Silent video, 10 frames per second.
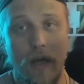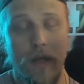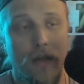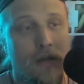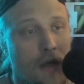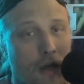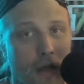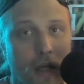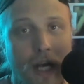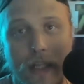I mean,
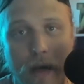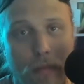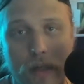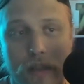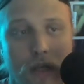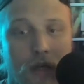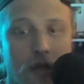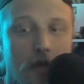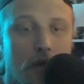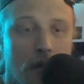you got that much sitting
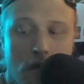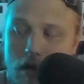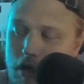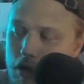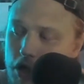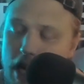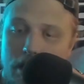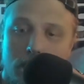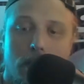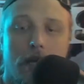in your
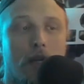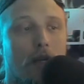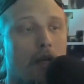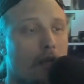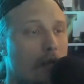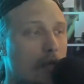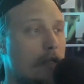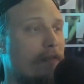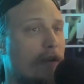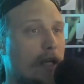change thing
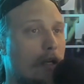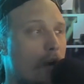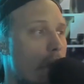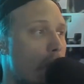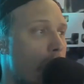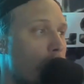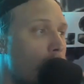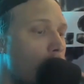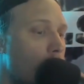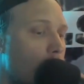in your fucking car, right?
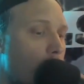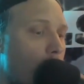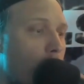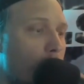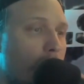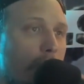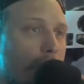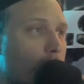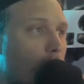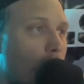But
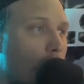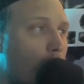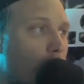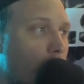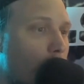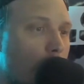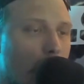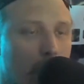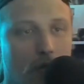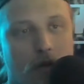if
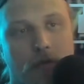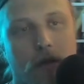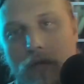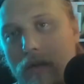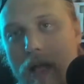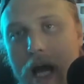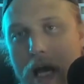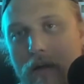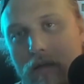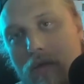200 people do
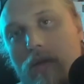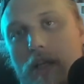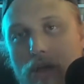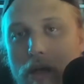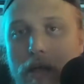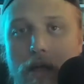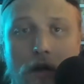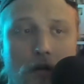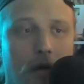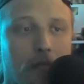that, holy shit,
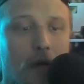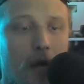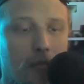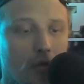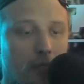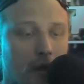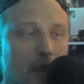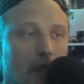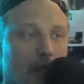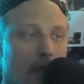I'm doing pretty
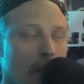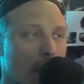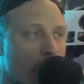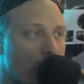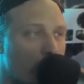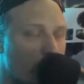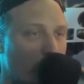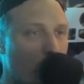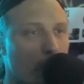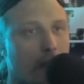good. So
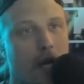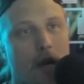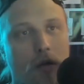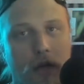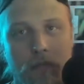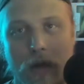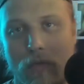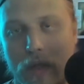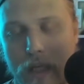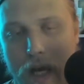support me there, or give me a
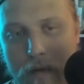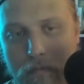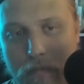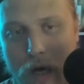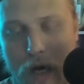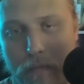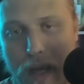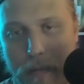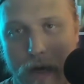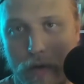one-time
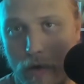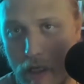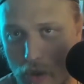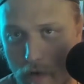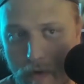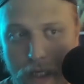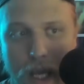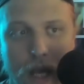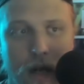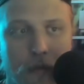PayPal donation if you
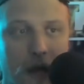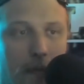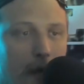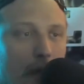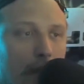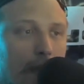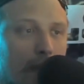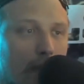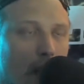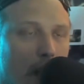can at
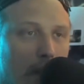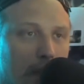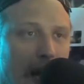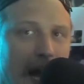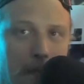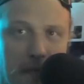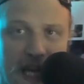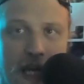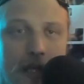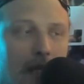
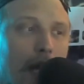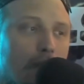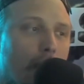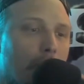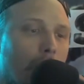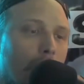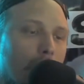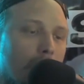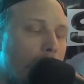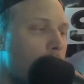
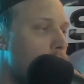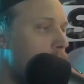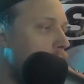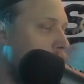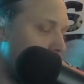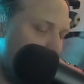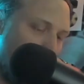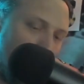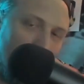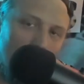paypal.me/intelligentmillennials.
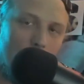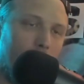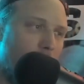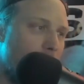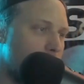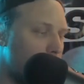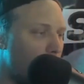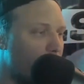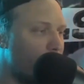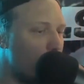Anyway, guys,
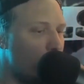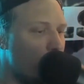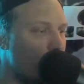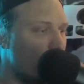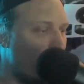enough from me.